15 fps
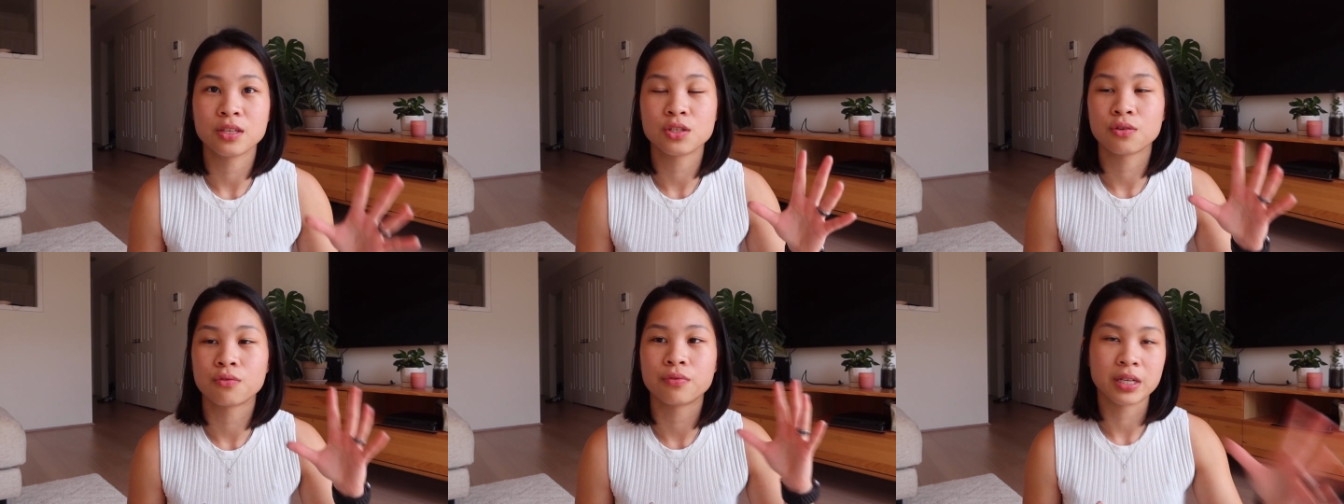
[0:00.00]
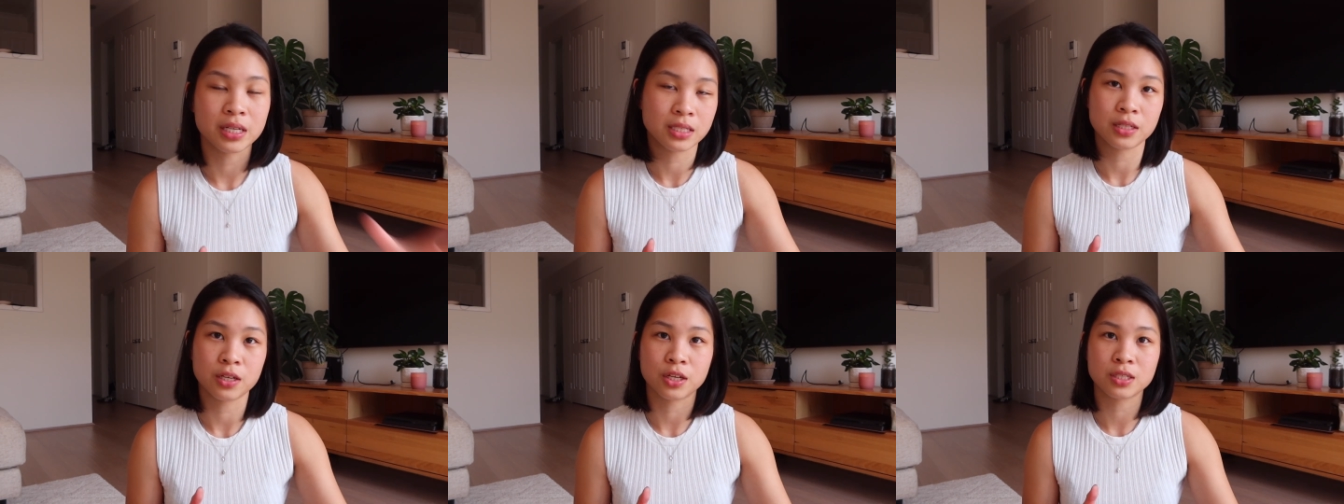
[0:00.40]
to
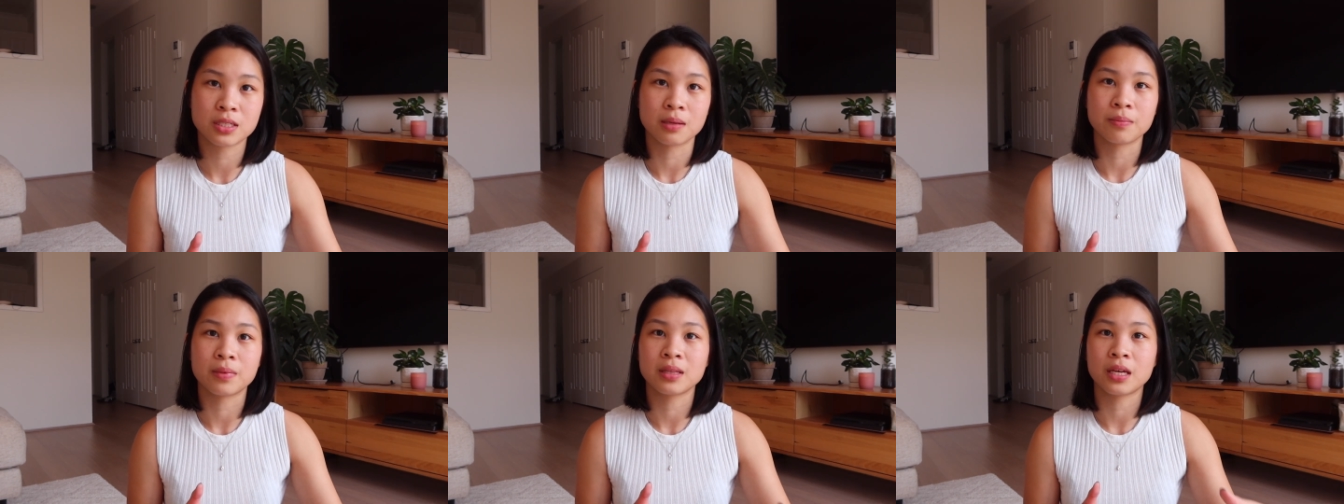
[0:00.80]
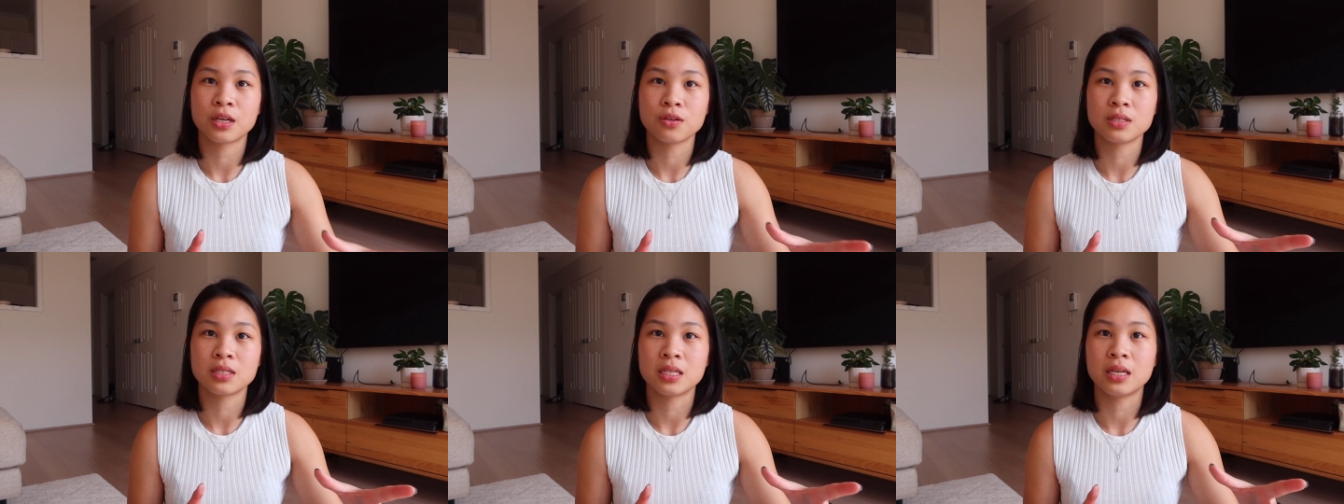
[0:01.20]
research something that
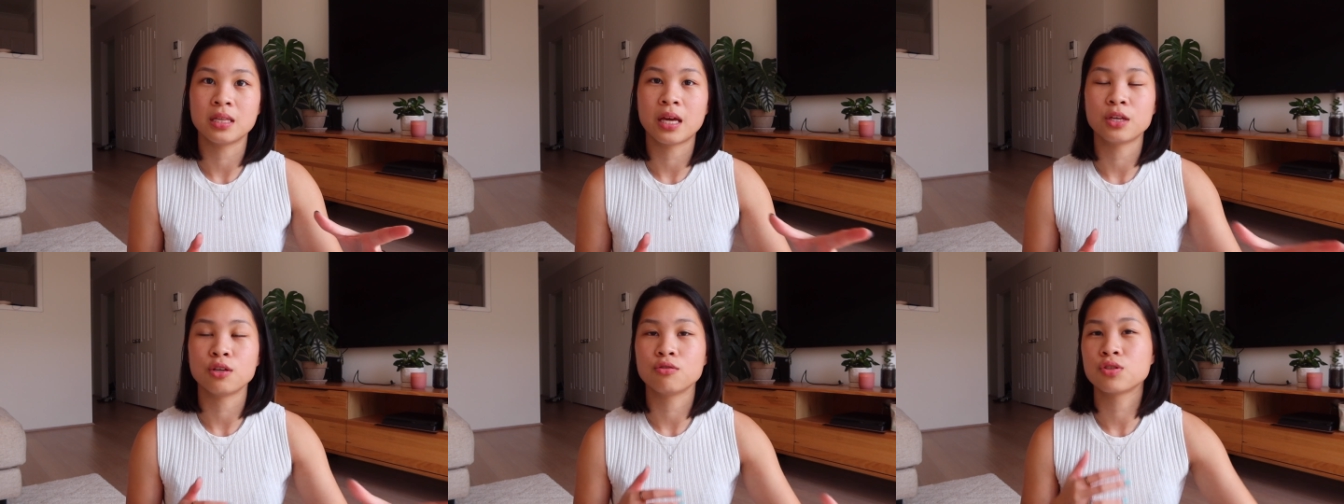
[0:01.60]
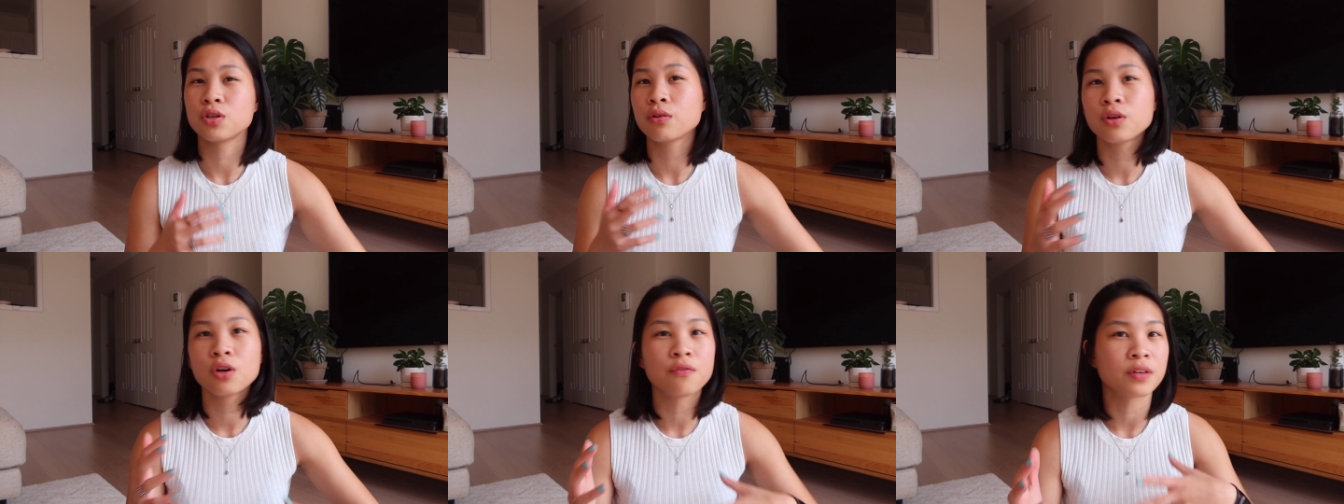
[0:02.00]
you see that you
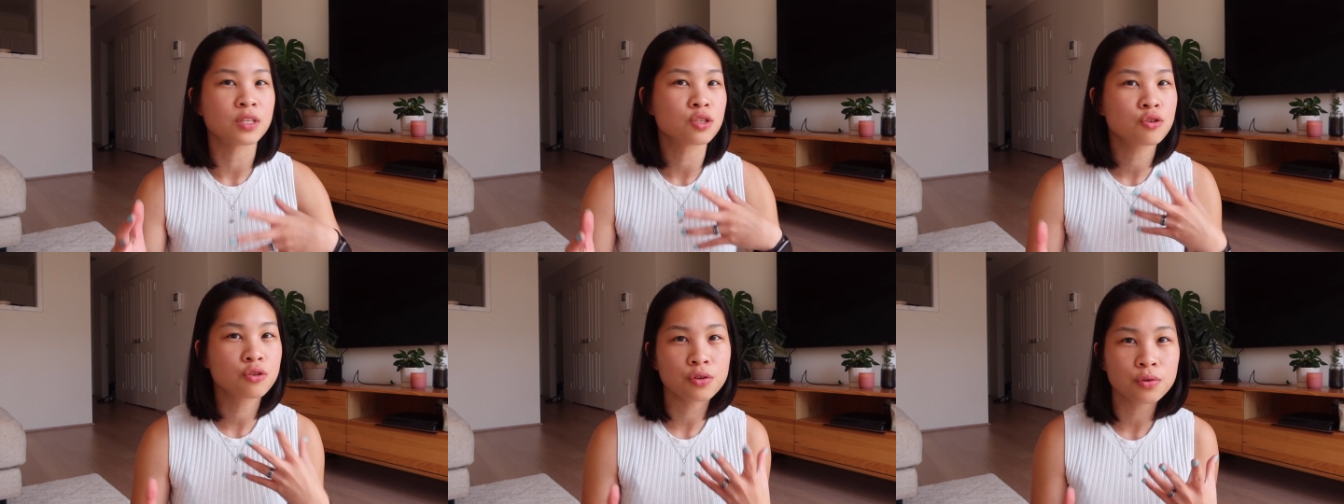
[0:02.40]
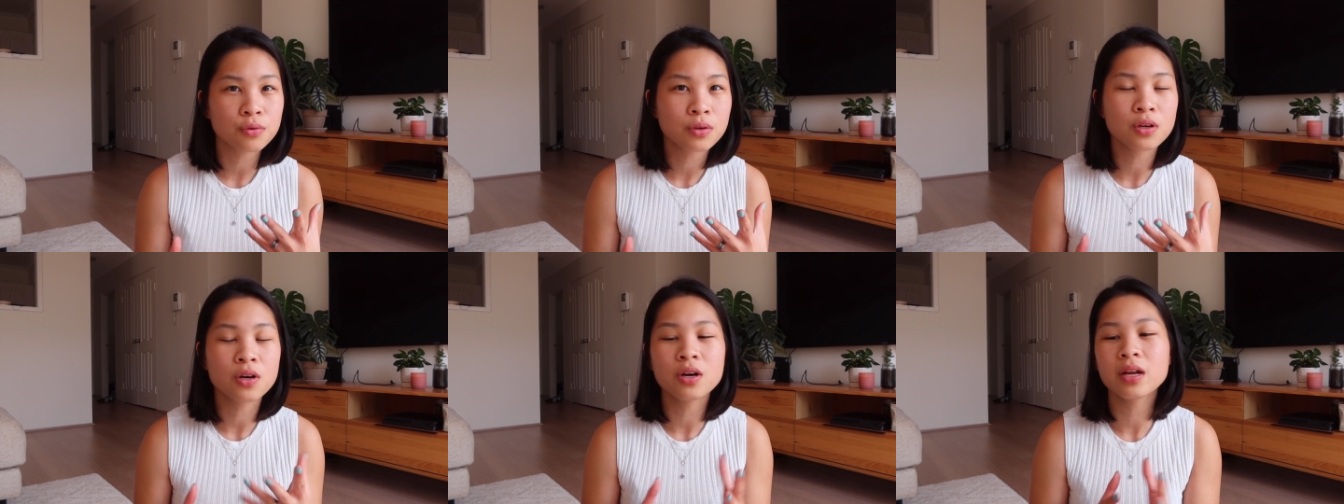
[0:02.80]
don't know if it's true
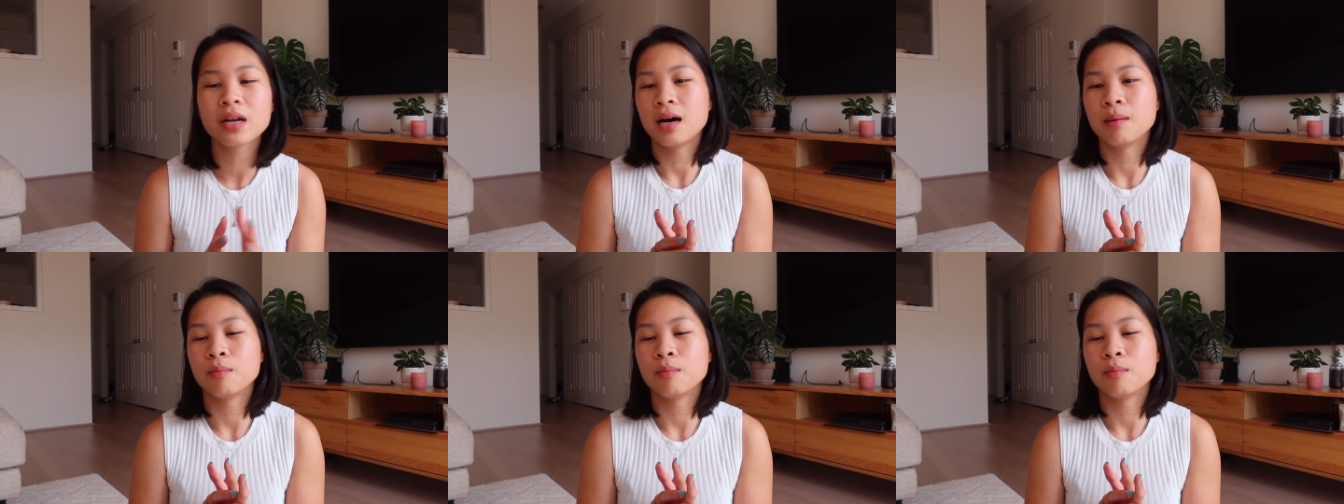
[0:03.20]
or not,